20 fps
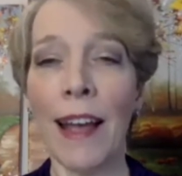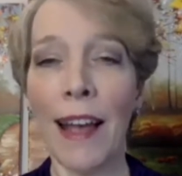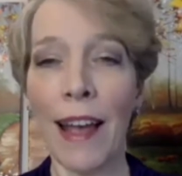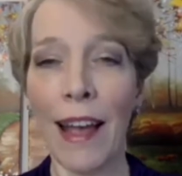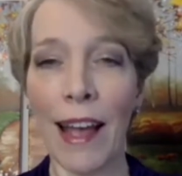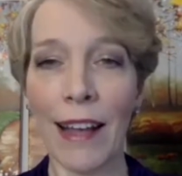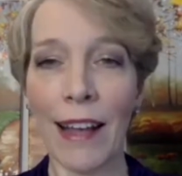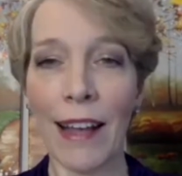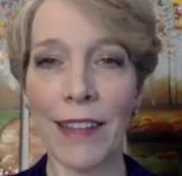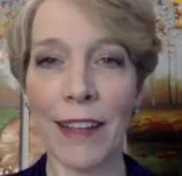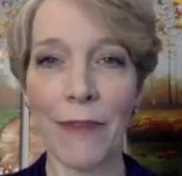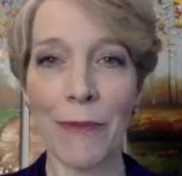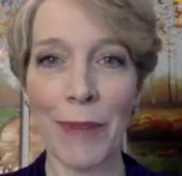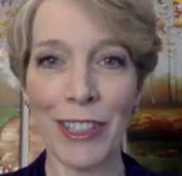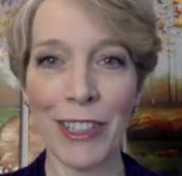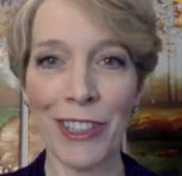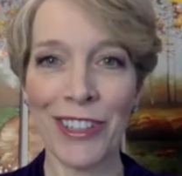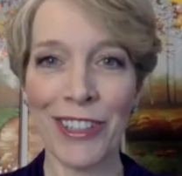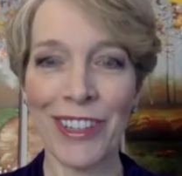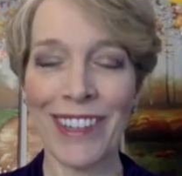As I've
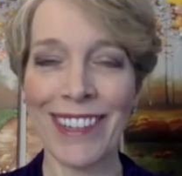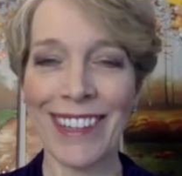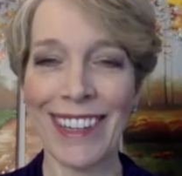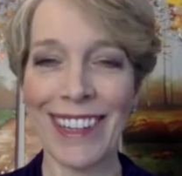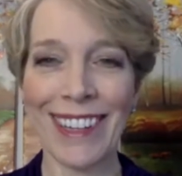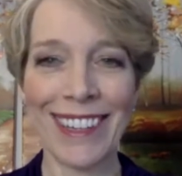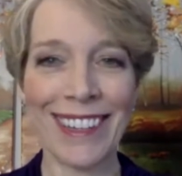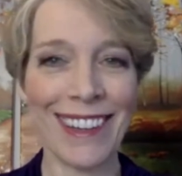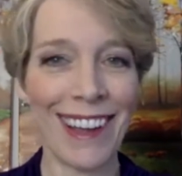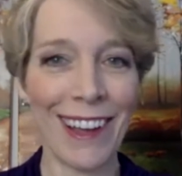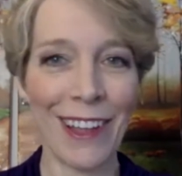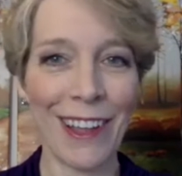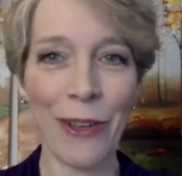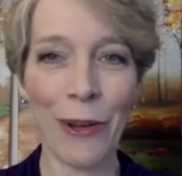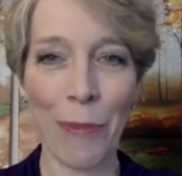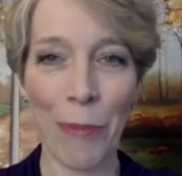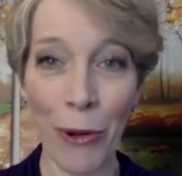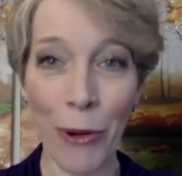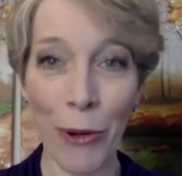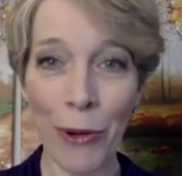mentioned in other
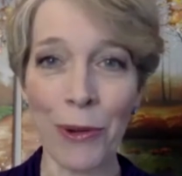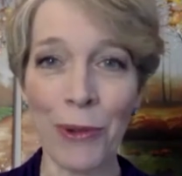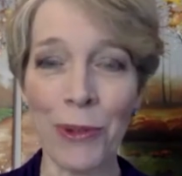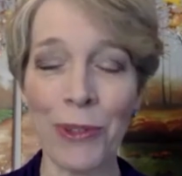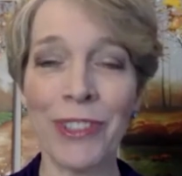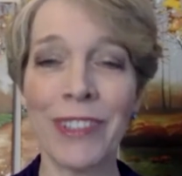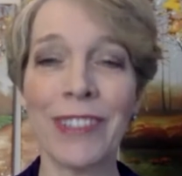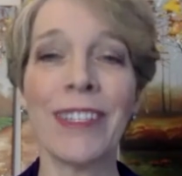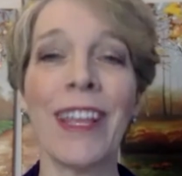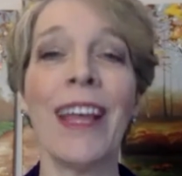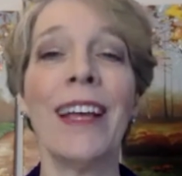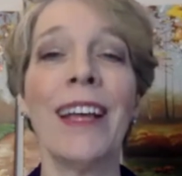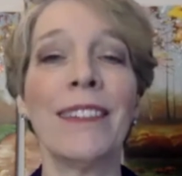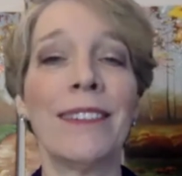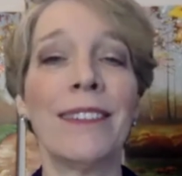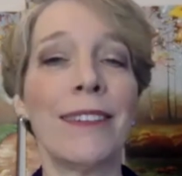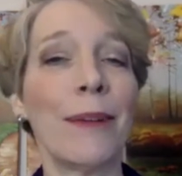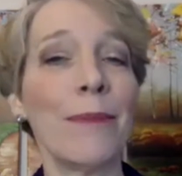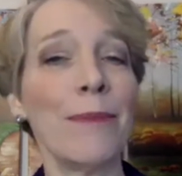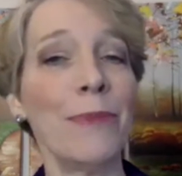posts,
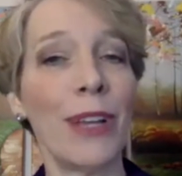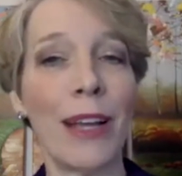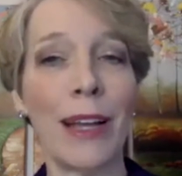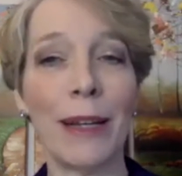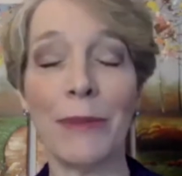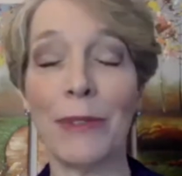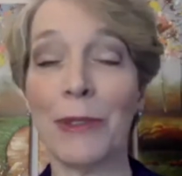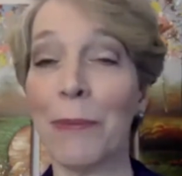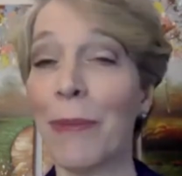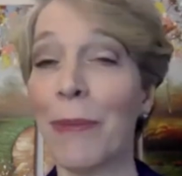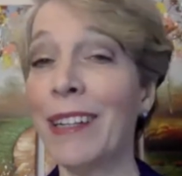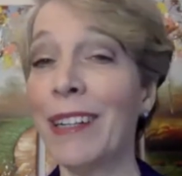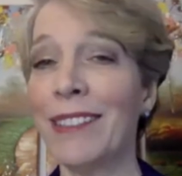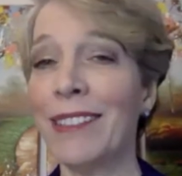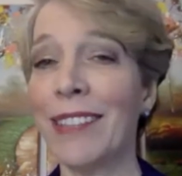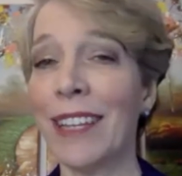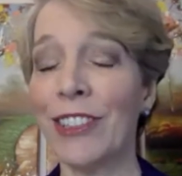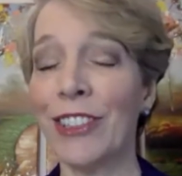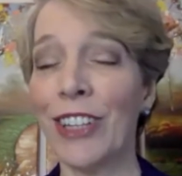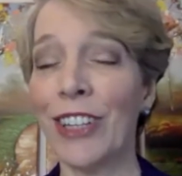sometimes
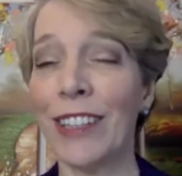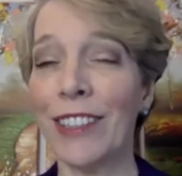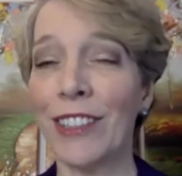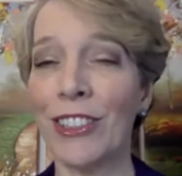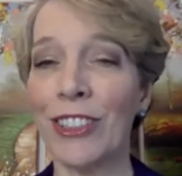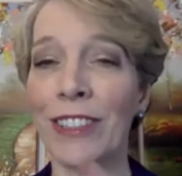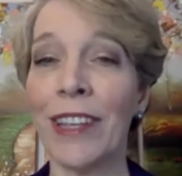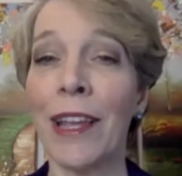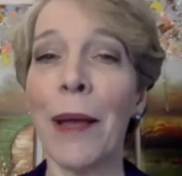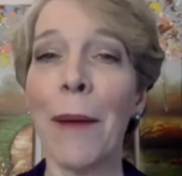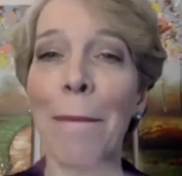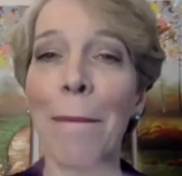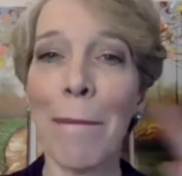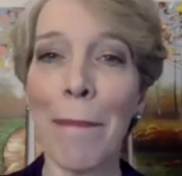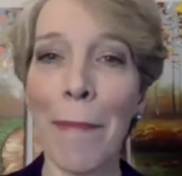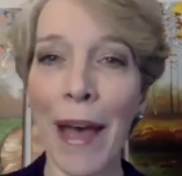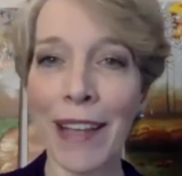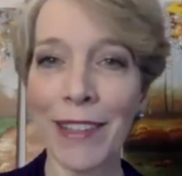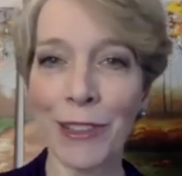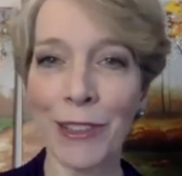mindset challenges
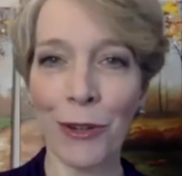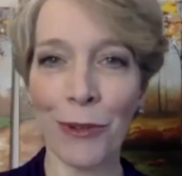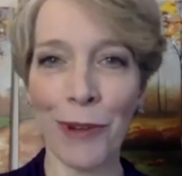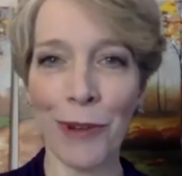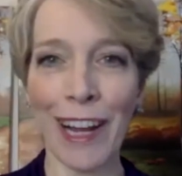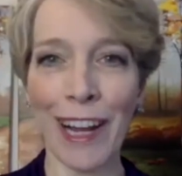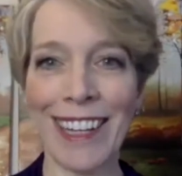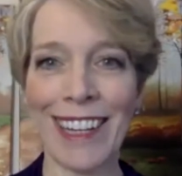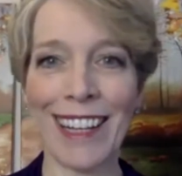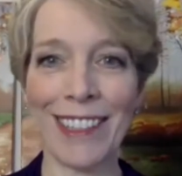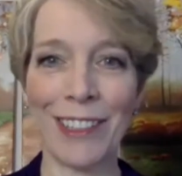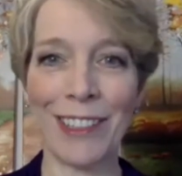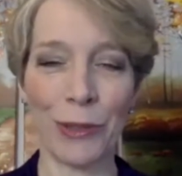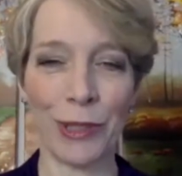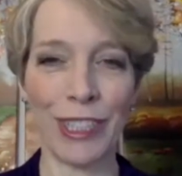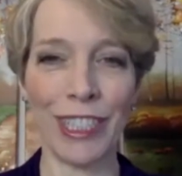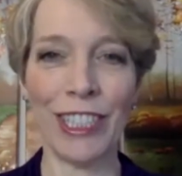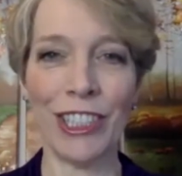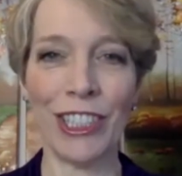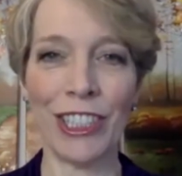masquerade as
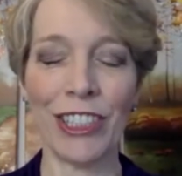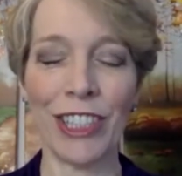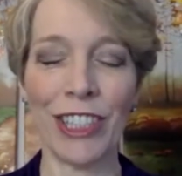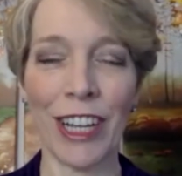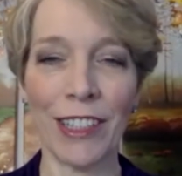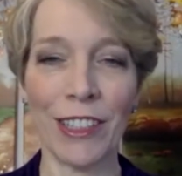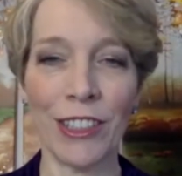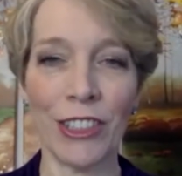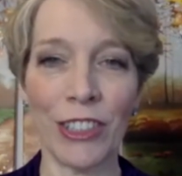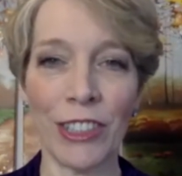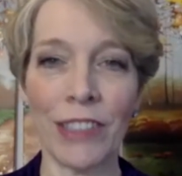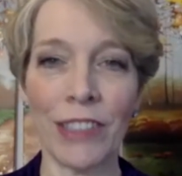strategic challenges.